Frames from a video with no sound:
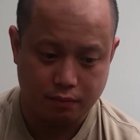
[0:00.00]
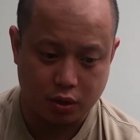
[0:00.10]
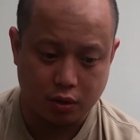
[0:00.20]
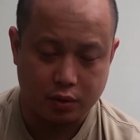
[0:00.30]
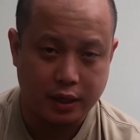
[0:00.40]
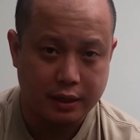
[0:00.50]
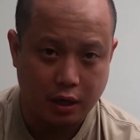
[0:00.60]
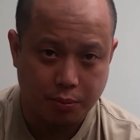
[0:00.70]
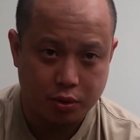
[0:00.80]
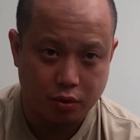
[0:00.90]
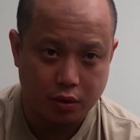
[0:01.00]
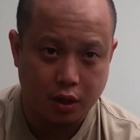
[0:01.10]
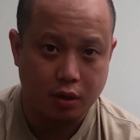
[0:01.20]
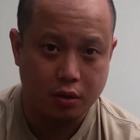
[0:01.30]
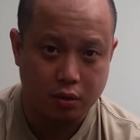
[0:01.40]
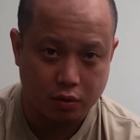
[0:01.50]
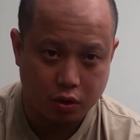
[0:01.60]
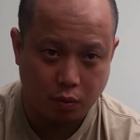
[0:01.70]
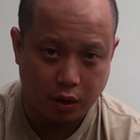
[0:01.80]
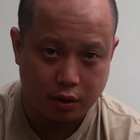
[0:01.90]
So take that opportunity, don't
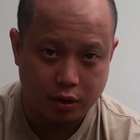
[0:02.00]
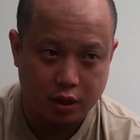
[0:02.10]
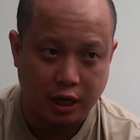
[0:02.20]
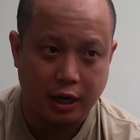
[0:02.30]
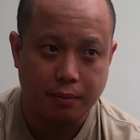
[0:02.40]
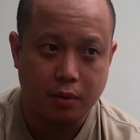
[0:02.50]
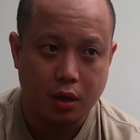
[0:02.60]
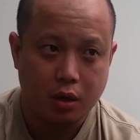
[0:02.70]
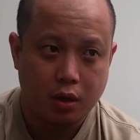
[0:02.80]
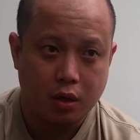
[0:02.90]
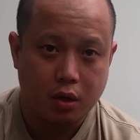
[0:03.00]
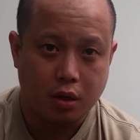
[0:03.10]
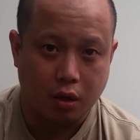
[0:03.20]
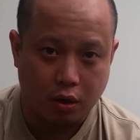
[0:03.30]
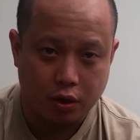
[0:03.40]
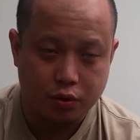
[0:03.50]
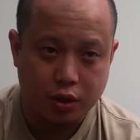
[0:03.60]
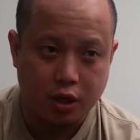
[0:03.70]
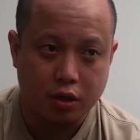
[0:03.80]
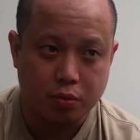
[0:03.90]
squander your time, learn those
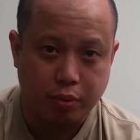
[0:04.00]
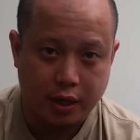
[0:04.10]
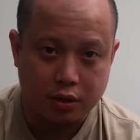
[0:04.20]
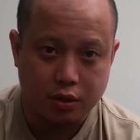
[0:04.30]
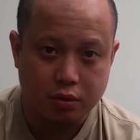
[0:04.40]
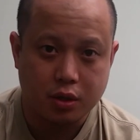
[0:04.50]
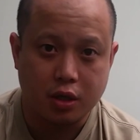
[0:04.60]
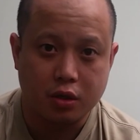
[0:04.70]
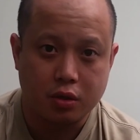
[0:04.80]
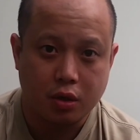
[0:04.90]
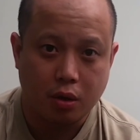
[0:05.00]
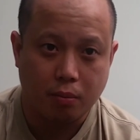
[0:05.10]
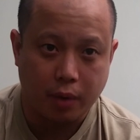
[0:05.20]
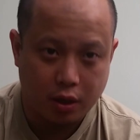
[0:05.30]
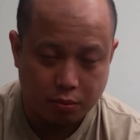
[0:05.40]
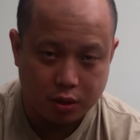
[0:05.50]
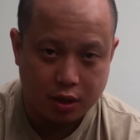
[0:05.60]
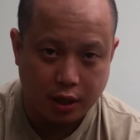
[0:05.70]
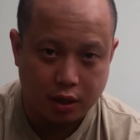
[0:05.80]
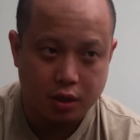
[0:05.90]
skills, practice those skills, make your
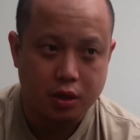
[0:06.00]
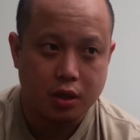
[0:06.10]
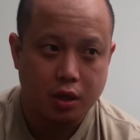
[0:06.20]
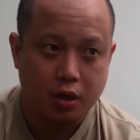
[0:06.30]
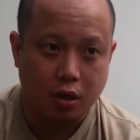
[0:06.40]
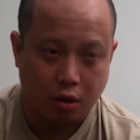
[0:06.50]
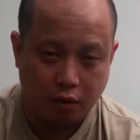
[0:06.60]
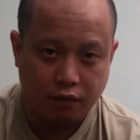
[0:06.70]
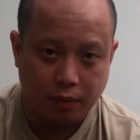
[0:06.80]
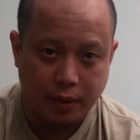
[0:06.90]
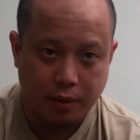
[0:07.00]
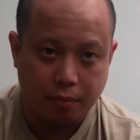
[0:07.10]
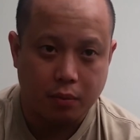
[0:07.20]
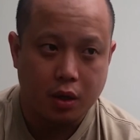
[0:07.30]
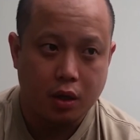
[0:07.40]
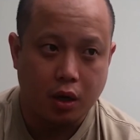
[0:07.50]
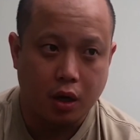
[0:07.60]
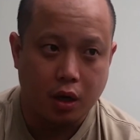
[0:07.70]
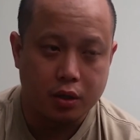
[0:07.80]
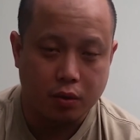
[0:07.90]
mistakes, learn from them,
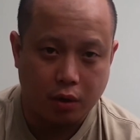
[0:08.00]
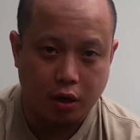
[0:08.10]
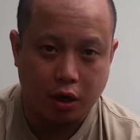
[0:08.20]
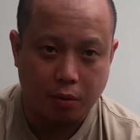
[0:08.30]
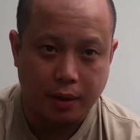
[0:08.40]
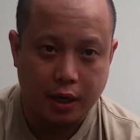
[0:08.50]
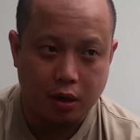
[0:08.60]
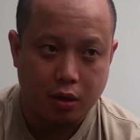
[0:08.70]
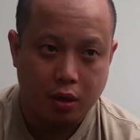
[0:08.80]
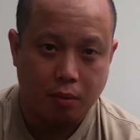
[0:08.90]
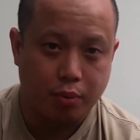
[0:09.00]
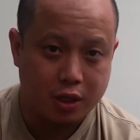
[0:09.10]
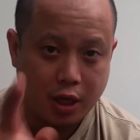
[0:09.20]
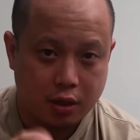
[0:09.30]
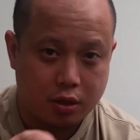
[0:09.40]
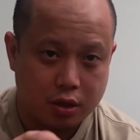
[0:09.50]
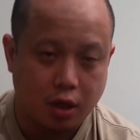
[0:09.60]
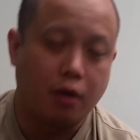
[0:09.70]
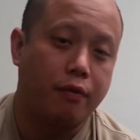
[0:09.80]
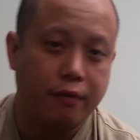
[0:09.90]
don't hurt anybody, protect
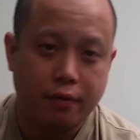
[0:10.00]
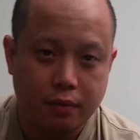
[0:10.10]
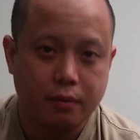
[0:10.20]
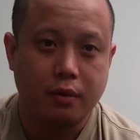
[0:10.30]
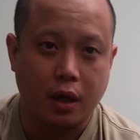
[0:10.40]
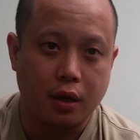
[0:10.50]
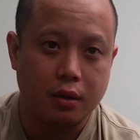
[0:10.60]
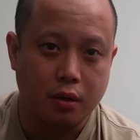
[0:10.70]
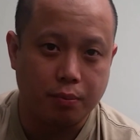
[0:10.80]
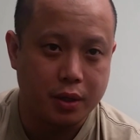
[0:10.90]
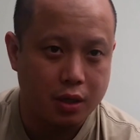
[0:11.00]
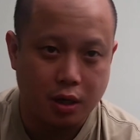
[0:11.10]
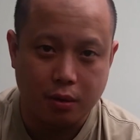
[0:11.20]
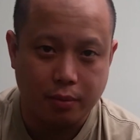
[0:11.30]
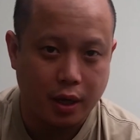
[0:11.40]
yourself, okay, don't be dumb.